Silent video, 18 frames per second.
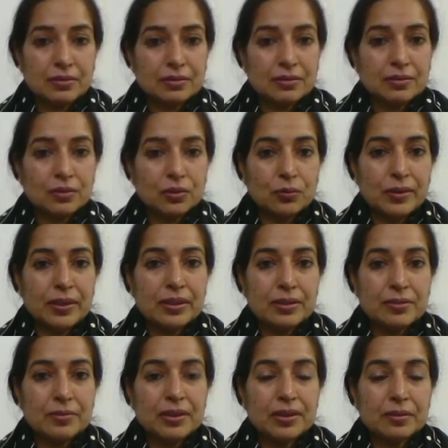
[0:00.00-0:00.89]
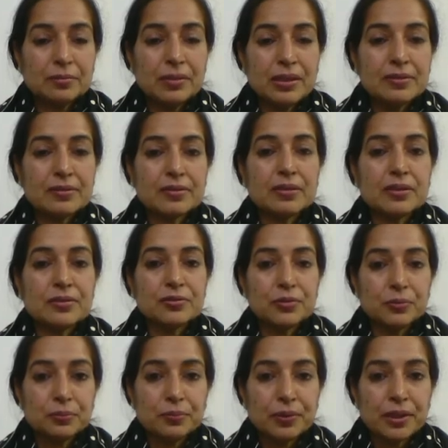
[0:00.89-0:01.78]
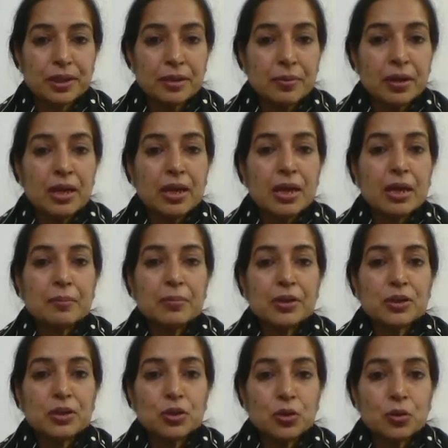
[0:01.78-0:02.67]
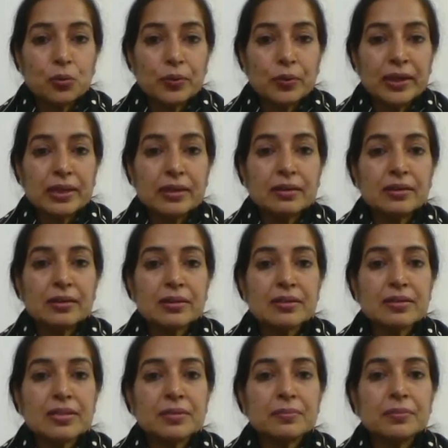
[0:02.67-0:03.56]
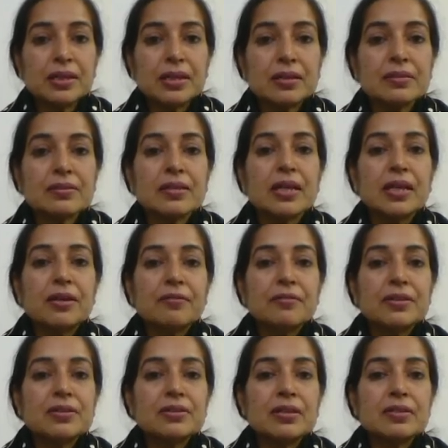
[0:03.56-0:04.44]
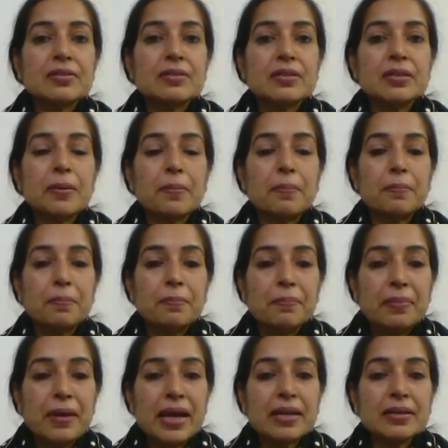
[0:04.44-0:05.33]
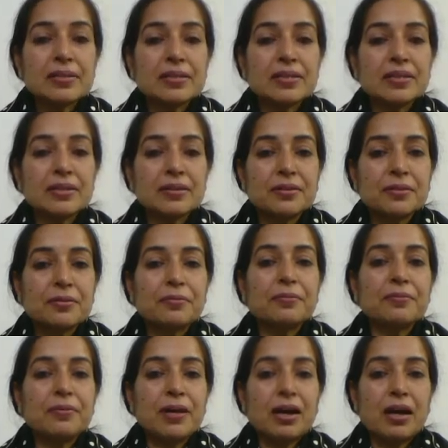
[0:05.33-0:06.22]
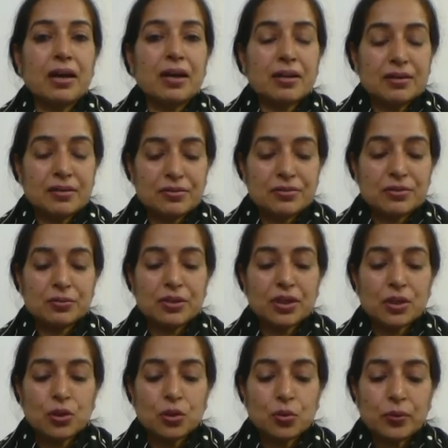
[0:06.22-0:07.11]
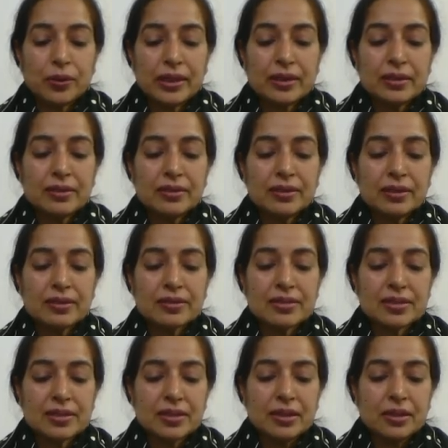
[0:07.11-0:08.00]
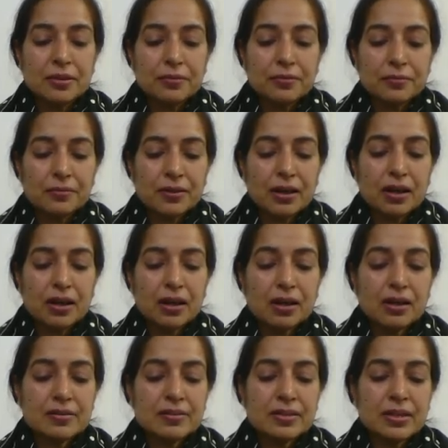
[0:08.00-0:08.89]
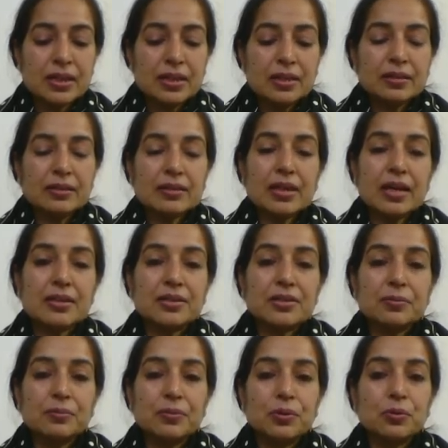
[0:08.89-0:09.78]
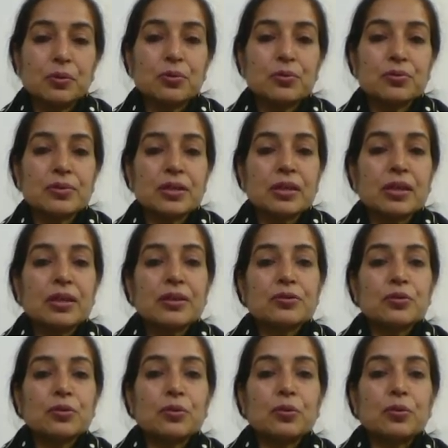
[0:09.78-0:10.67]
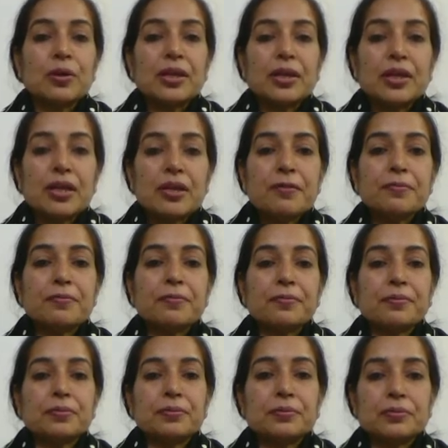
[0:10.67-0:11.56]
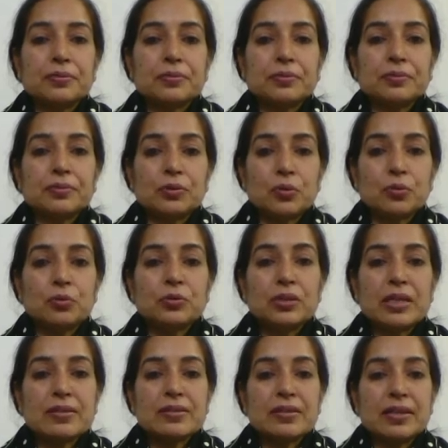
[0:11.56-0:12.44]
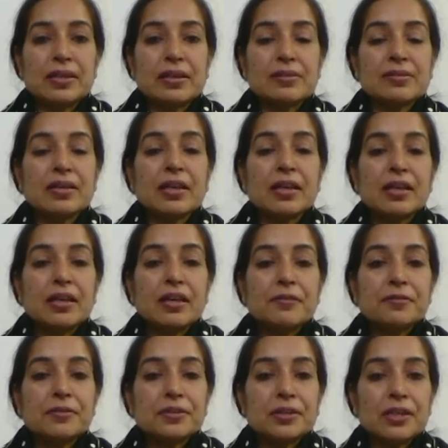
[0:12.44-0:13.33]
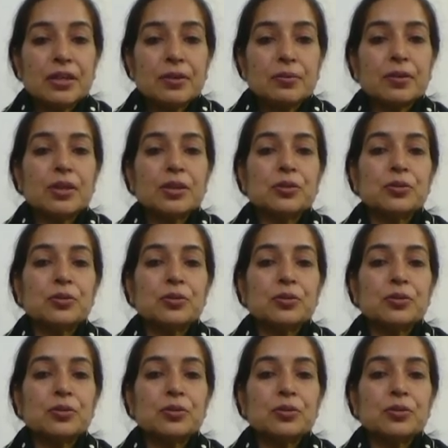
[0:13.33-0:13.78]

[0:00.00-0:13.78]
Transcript: queen here means the supreme, but queenliest means which is the best flower. So the queenliest flowers that blows. So if Toru Dutt says, if she was